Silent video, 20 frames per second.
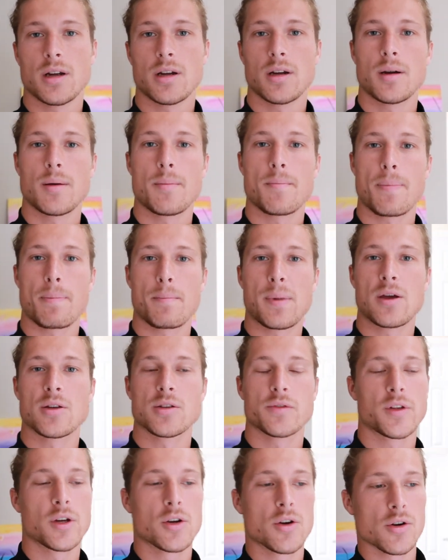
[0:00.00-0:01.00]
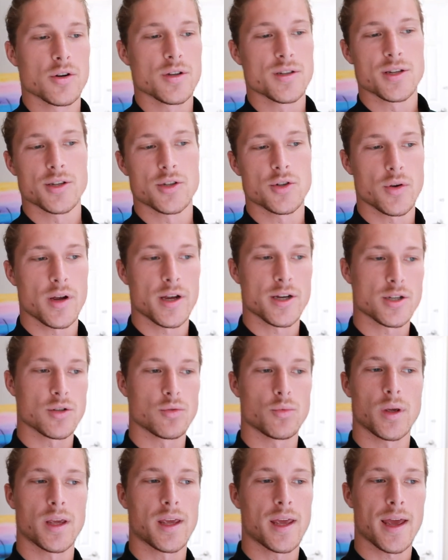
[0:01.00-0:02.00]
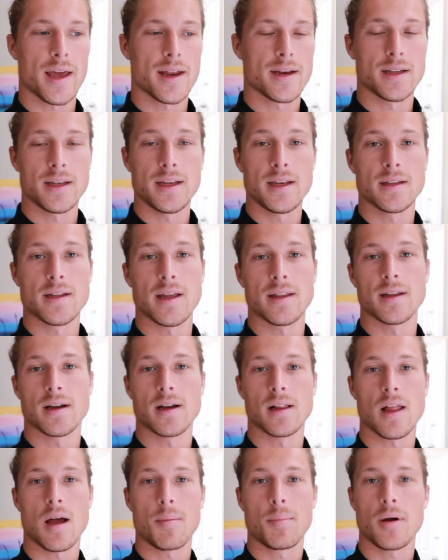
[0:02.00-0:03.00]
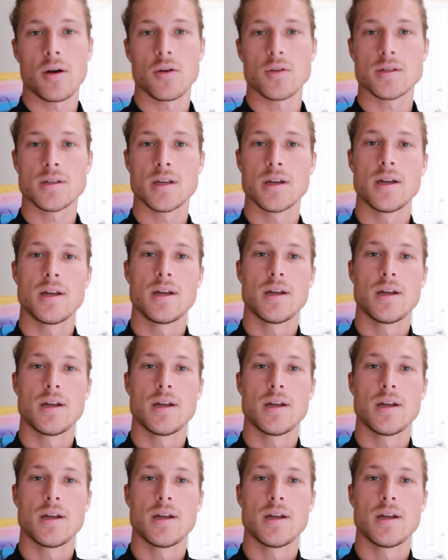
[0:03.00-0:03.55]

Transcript: Um, because of the current situation, we can't eat at the clubhouse